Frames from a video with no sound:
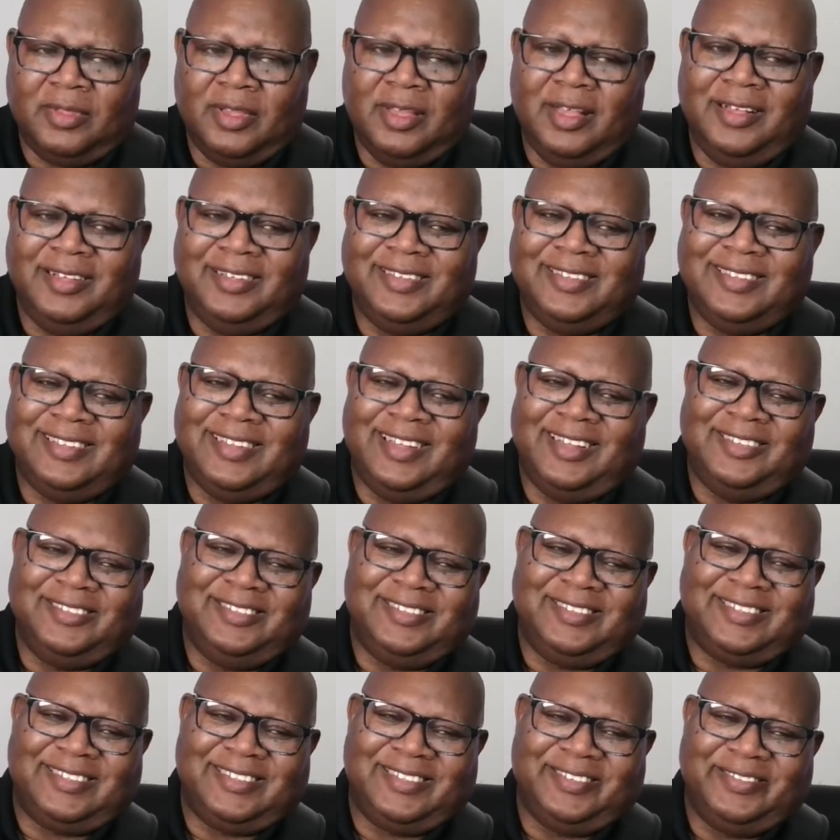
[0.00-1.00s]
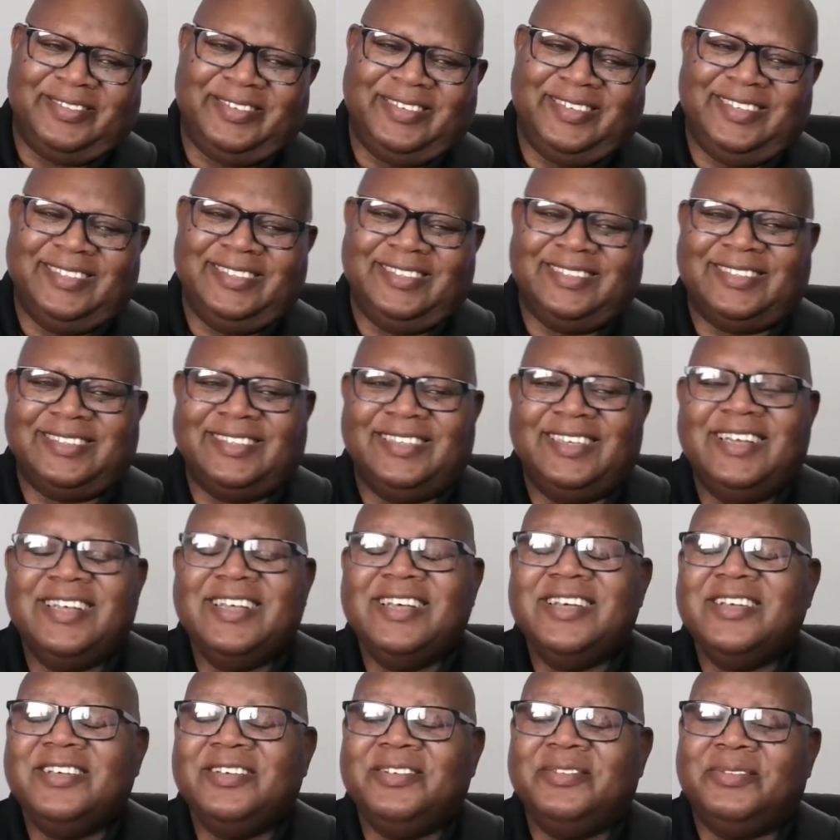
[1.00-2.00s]
I'm serious.
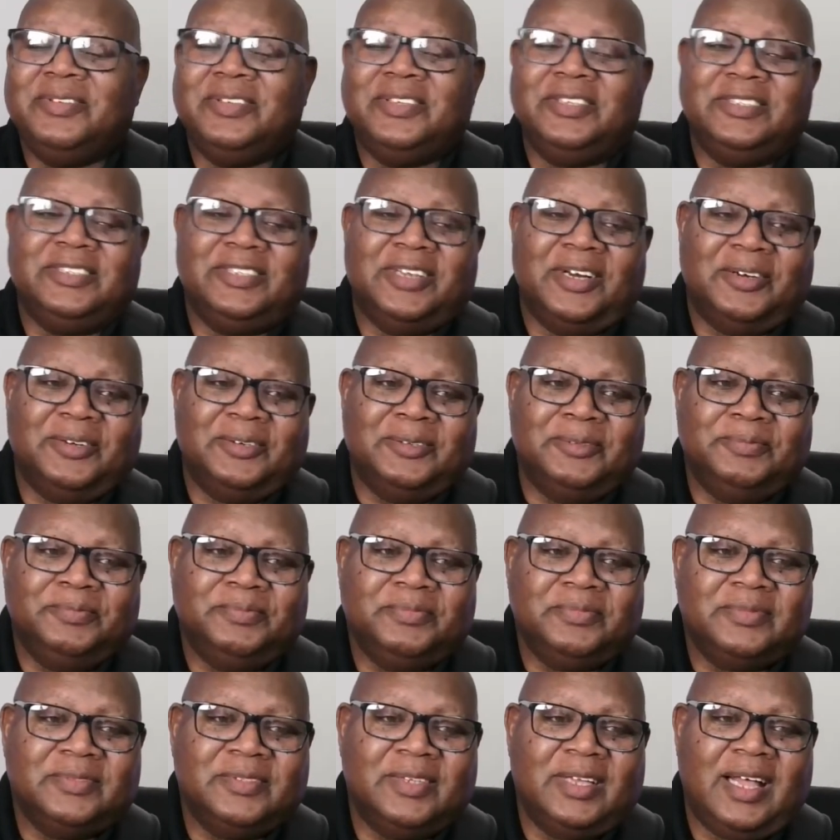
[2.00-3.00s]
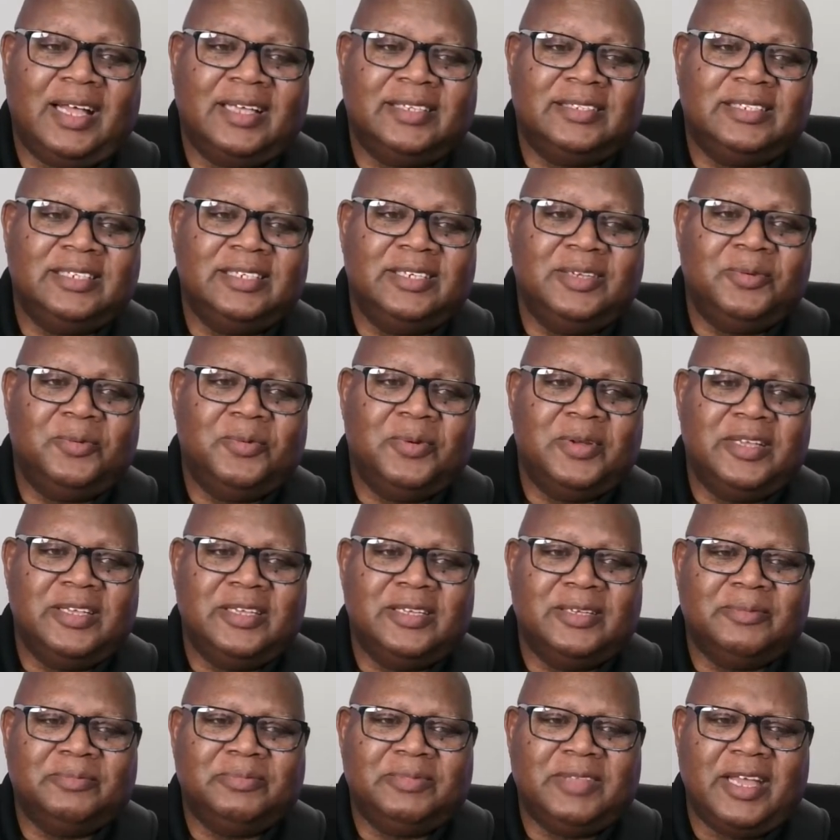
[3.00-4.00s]
You really don't. I see you,
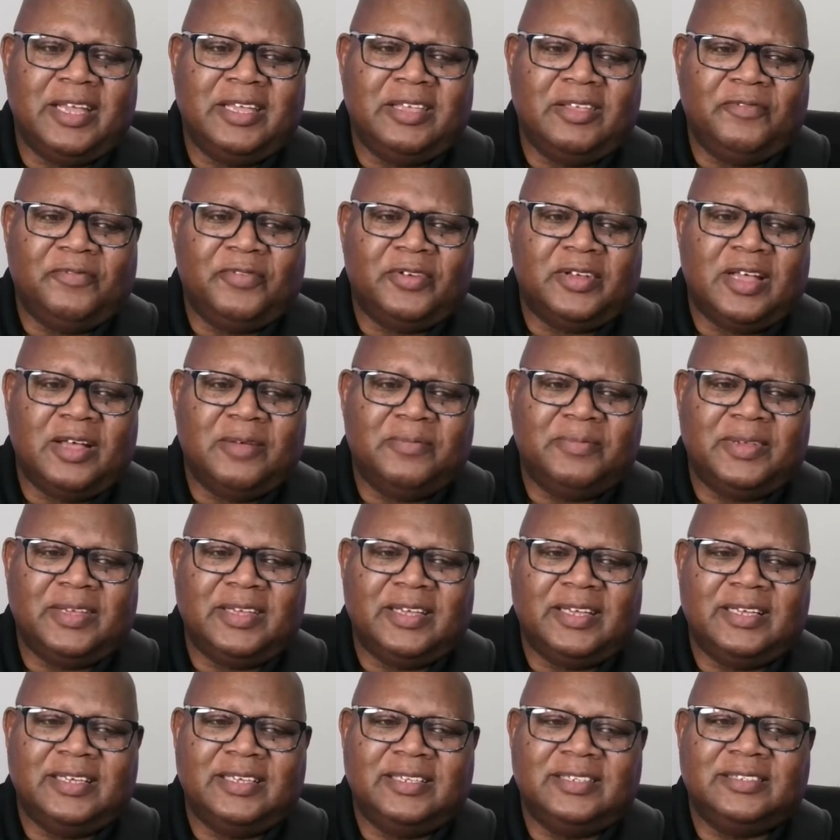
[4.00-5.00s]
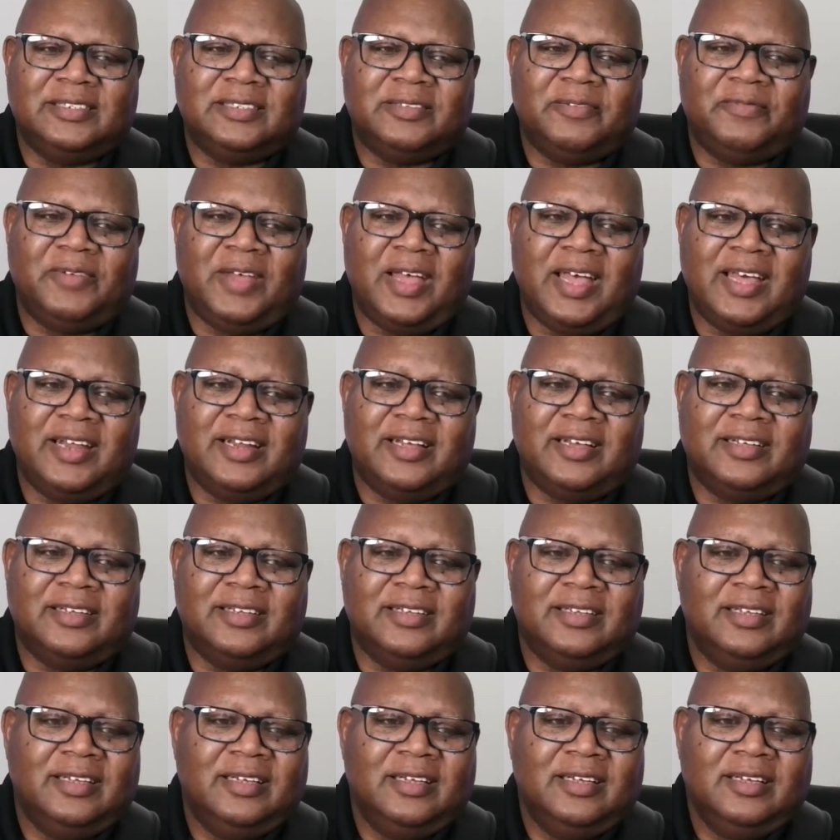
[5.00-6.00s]
William. Thank you for coming in. Savannah.